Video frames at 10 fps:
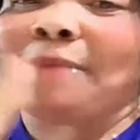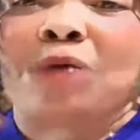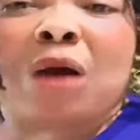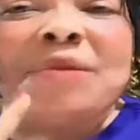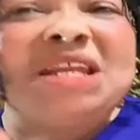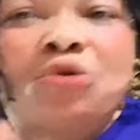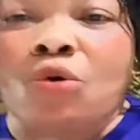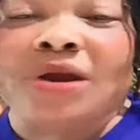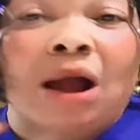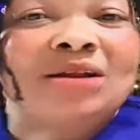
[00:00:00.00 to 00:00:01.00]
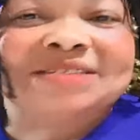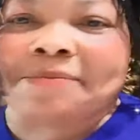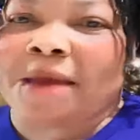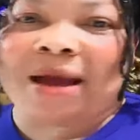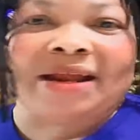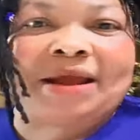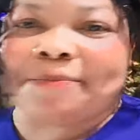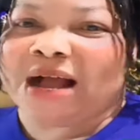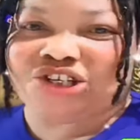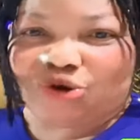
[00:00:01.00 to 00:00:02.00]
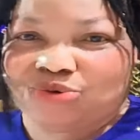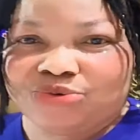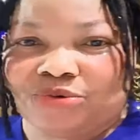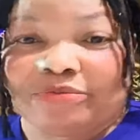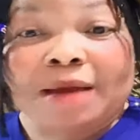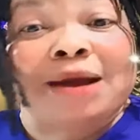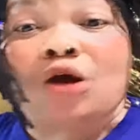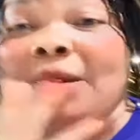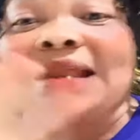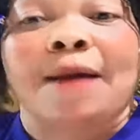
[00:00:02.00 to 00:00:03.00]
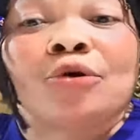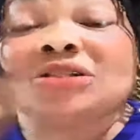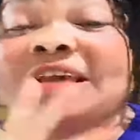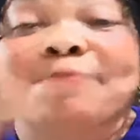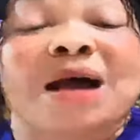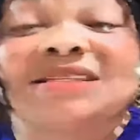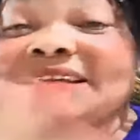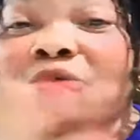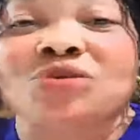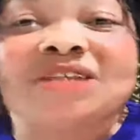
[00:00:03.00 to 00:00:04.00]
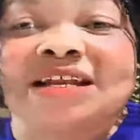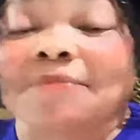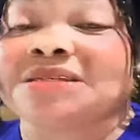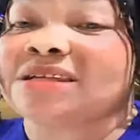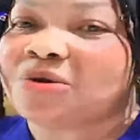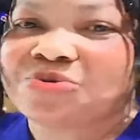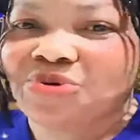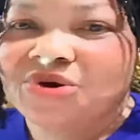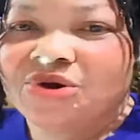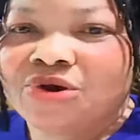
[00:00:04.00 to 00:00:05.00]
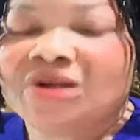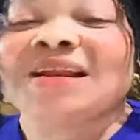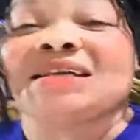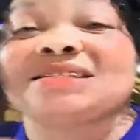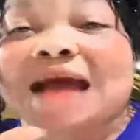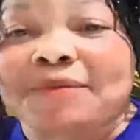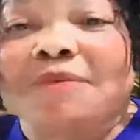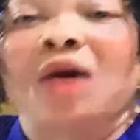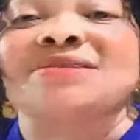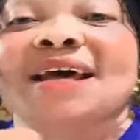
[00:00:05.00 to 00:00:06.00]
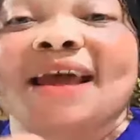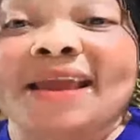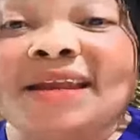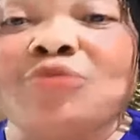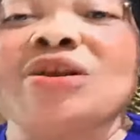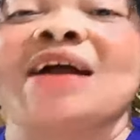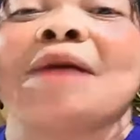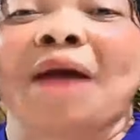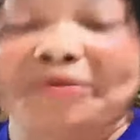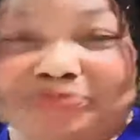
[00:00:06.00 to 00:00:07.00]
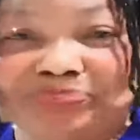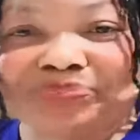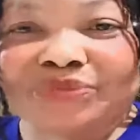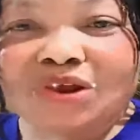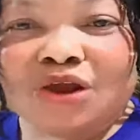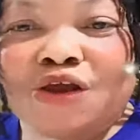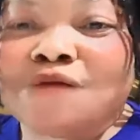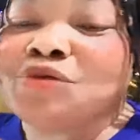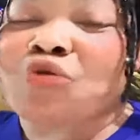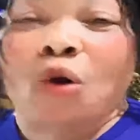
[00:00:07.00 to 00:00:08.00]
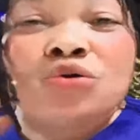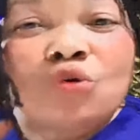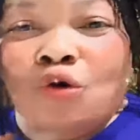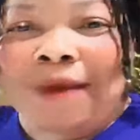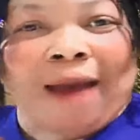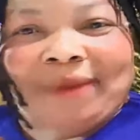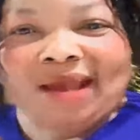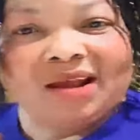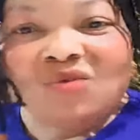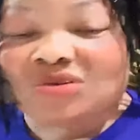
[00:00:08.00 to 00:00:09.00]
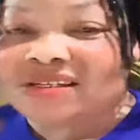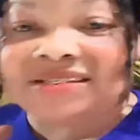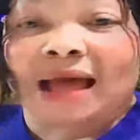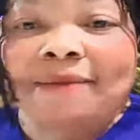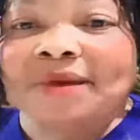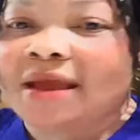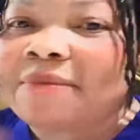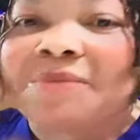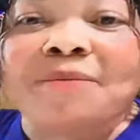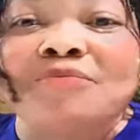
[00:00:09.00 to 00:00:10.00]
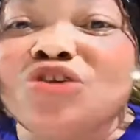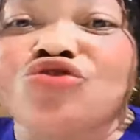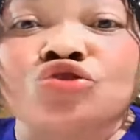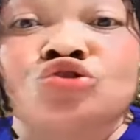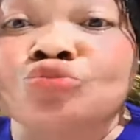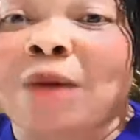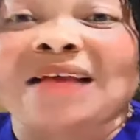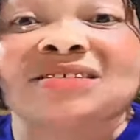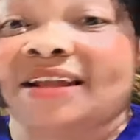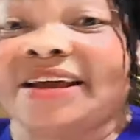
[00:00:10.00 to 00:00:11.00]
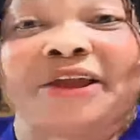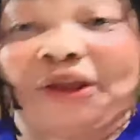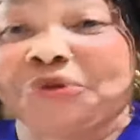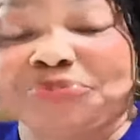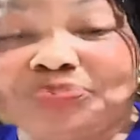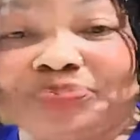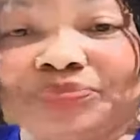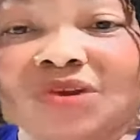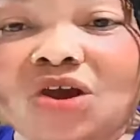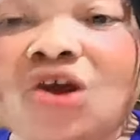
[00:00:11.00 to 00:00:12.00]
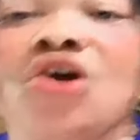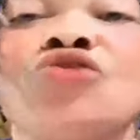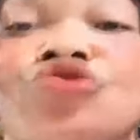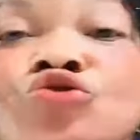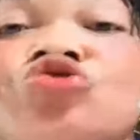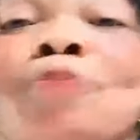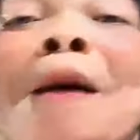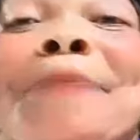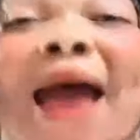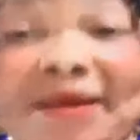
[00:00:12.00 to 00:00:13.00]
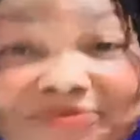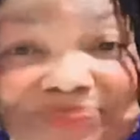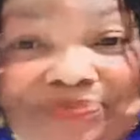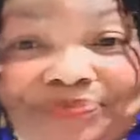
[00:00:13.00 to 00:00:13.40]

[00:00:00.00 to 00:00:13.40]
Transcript: Now, dear Bakwa, me do you want to say bema and the empacho. Bema no better Montia person you would see them as well. Next time, I'm going to sell a hini munya kama. Because who mame, who sister, me chusu ba salahin. Chusu papa.